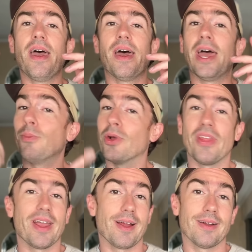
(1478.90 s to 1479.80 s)
and we're
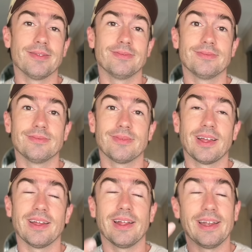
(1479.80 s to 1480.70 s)
there.
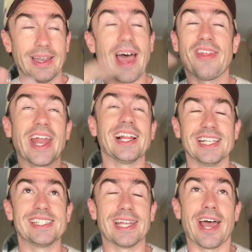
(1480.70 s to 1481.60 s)
Now that I
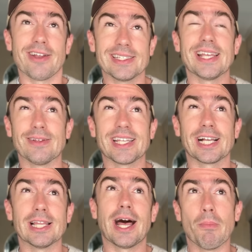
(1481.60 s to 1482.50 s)
list it out, it sounds like a
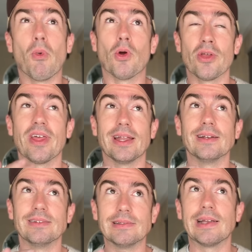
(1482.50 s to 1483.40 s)
lot more
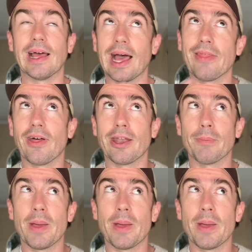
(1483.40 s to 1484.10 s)
than I thought in my